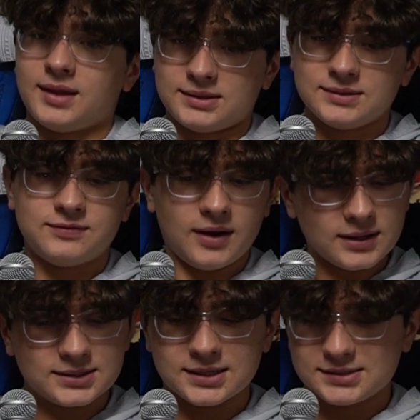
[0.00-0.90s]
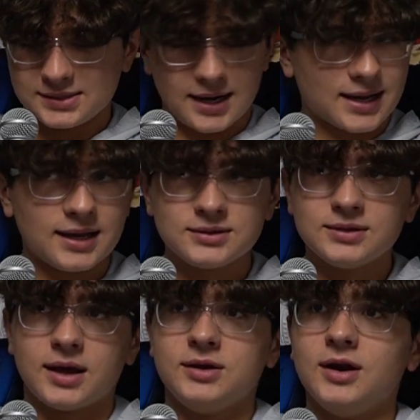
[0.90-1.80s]
That's a very tense scene. I can't
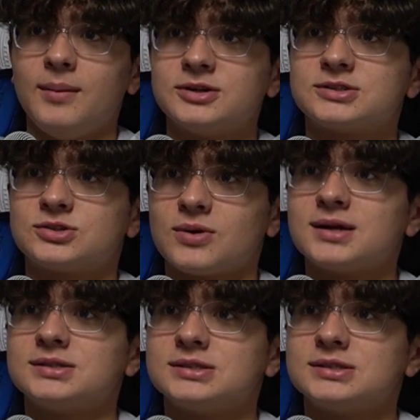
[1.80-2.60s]
do that. You know how much stress